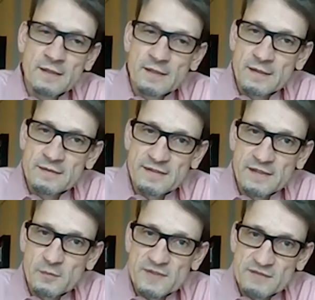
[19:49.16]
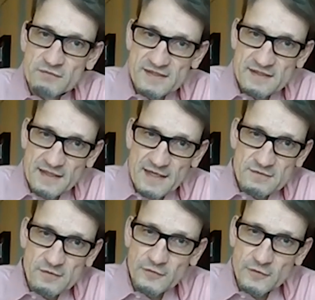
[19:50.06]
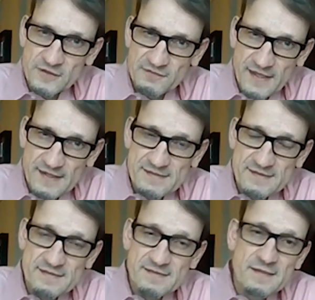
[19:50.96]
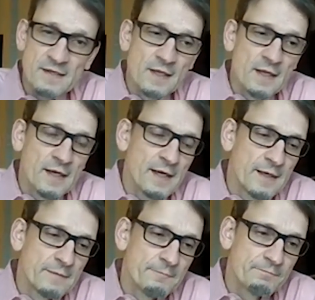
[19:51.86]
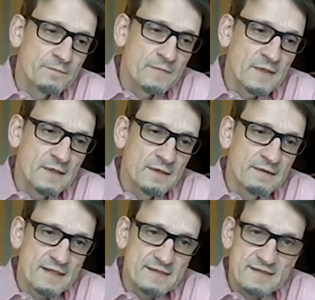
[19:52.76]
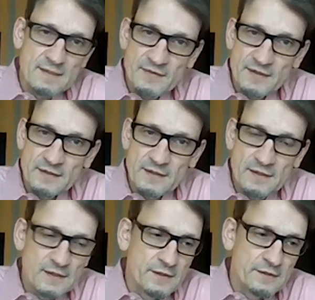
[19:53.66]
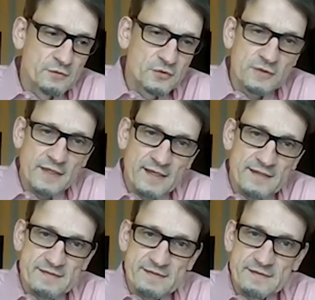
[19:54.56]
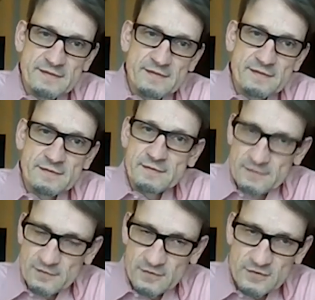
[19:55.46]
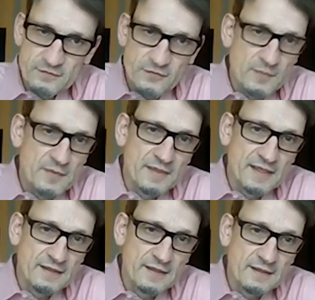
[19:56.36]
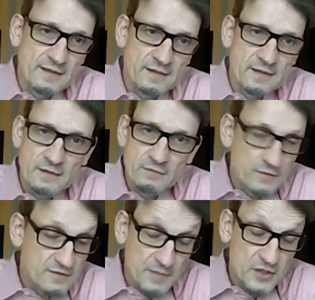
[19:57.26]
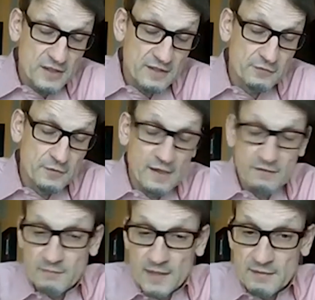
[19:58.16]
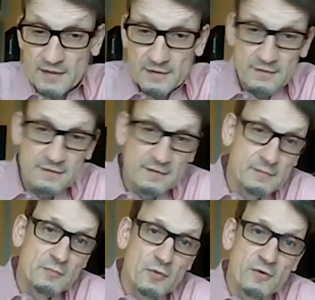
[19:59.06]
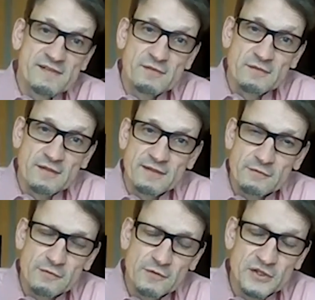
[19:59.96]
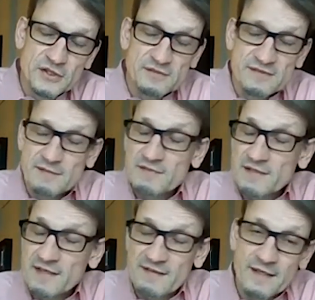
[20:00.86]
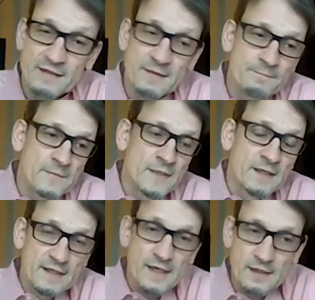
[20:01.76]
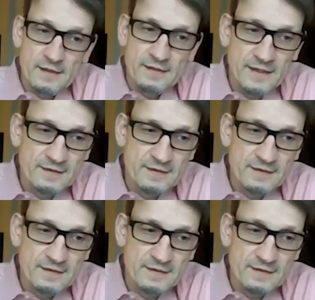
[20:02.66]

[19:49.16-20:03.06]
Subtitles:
deal with the risk class of your devices. That is something you should ask also from the beginning, especially if you have maybe a little bit more exotic technology or something like that. Yeah, and then,